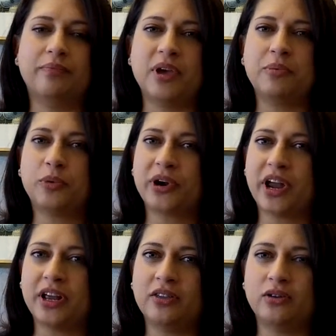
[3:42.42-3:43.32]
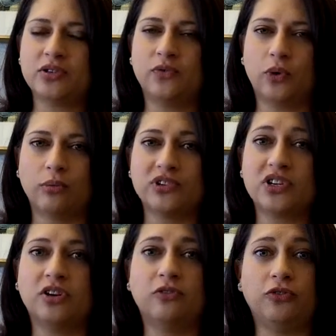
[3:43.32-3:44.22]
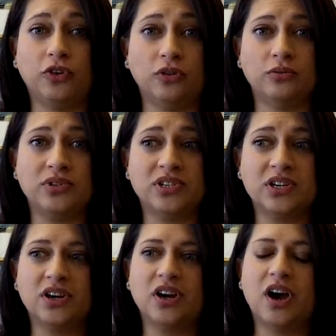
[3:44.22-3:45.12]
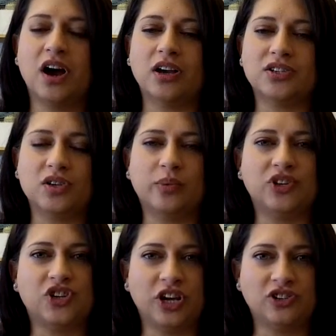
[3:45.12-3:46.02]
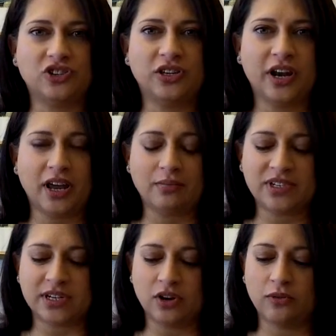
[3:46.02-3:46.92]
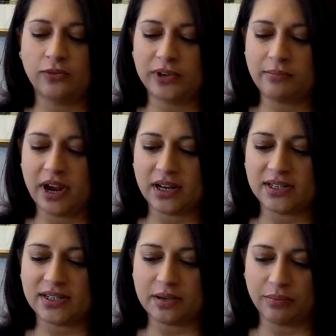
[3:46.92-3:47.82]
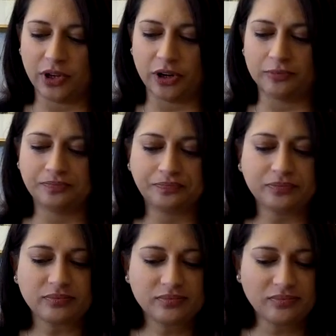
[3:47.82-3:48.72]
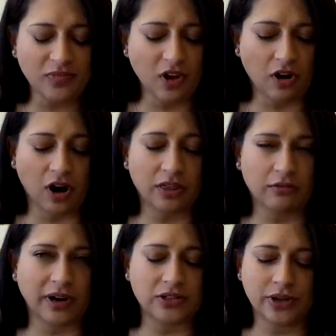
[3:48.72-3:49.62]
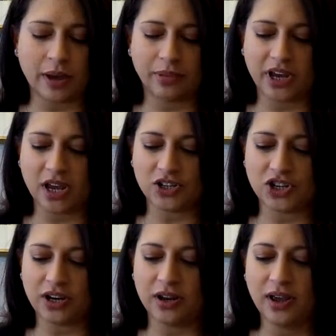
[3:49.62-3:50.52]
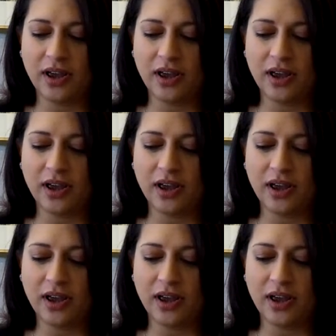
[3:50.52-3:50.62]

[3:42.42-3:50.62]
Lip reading: People were getting those forms confused. So we changed the names and hopefully made it simpler. On the rental application,